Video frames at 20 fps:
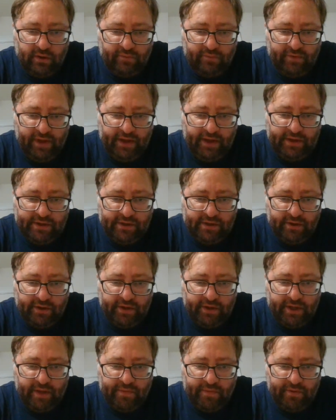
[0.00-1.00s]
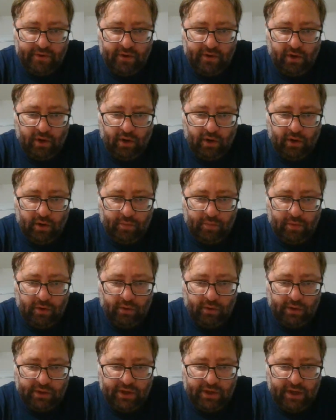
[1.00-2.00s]
If he had to tell you keep your guard up
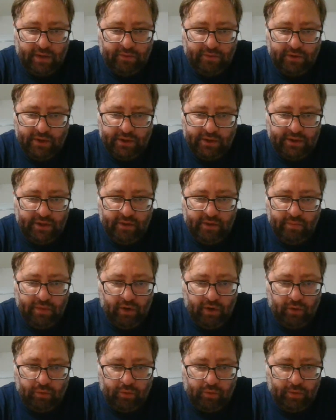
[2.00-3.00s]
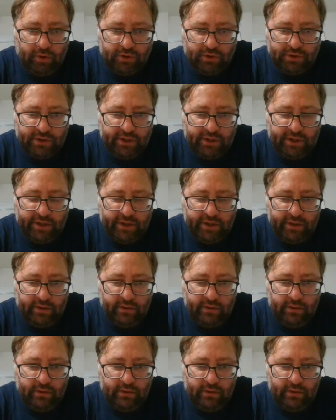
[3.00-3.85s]
all the time, you didn't get a belt promotion again.